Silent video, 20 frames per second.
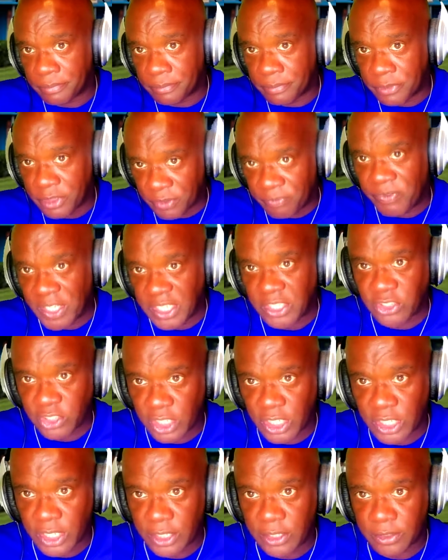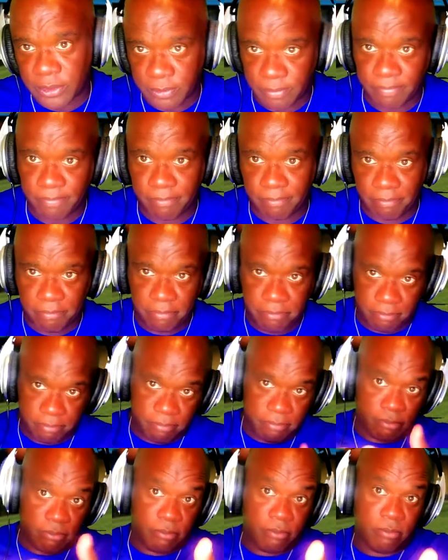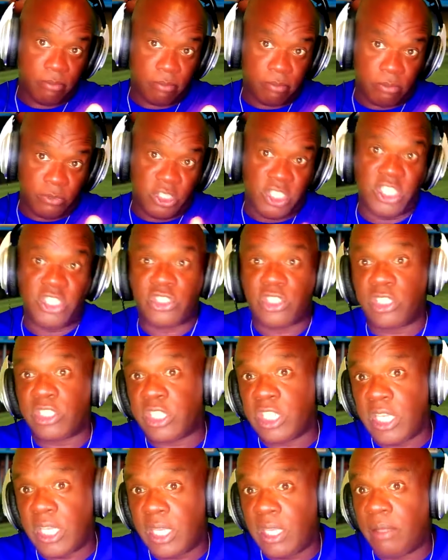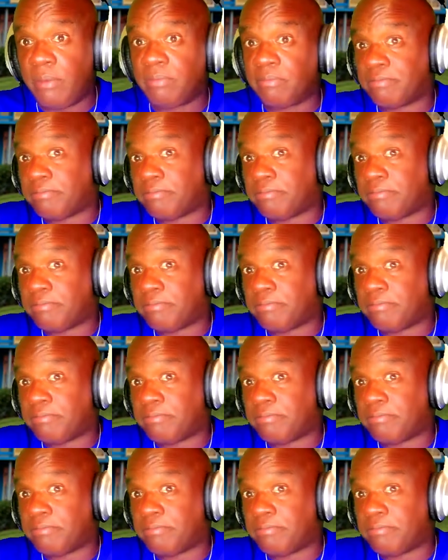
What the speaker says: The Phoenix Suns. Decent team.